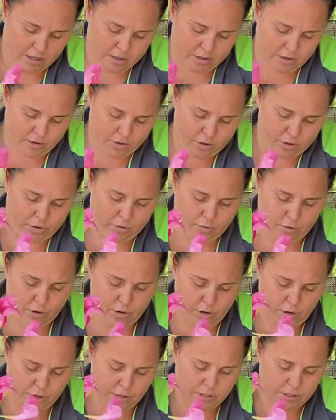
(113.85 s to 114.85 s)
through the
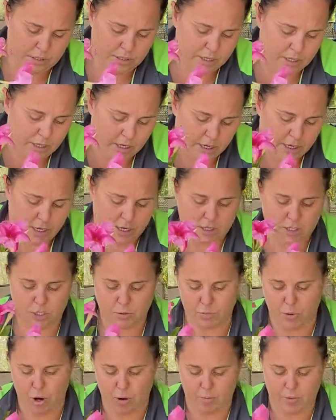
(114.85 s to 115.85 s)
roots and
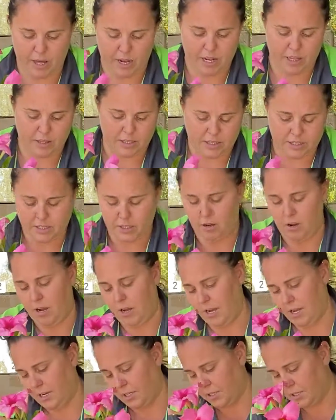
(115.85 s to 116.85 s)
just pop that in the
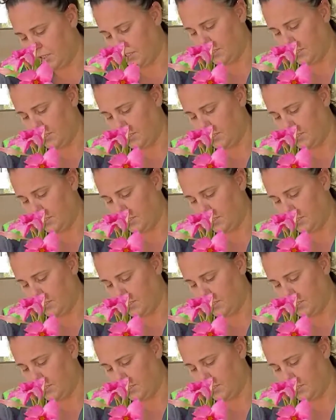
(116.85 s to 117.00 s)
side.